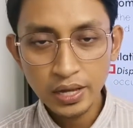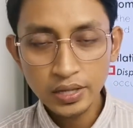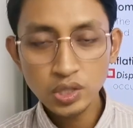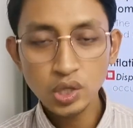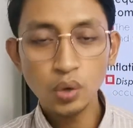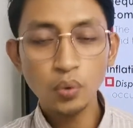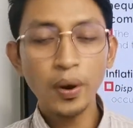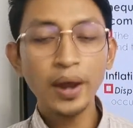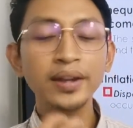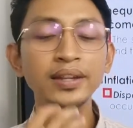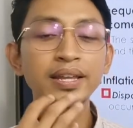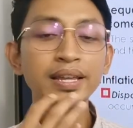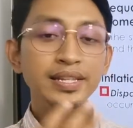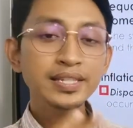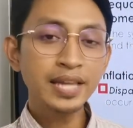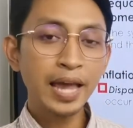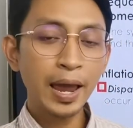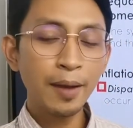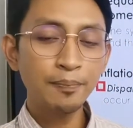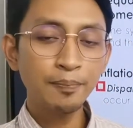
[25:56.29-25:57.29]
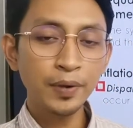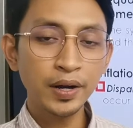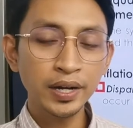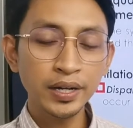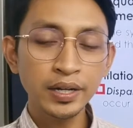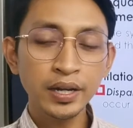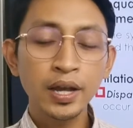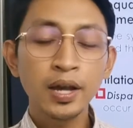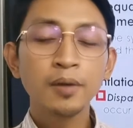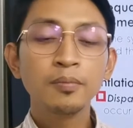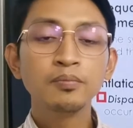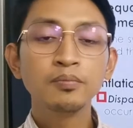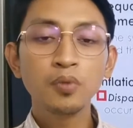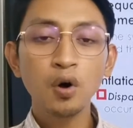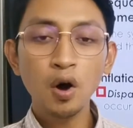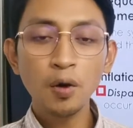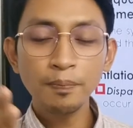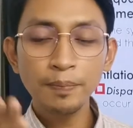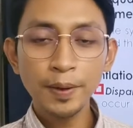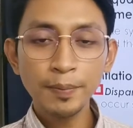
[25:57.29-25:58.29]
So when this happens,
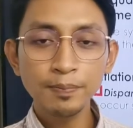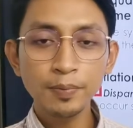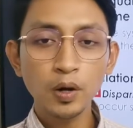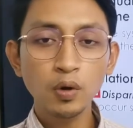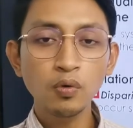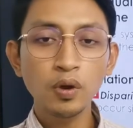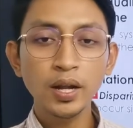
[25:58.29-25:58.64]
more people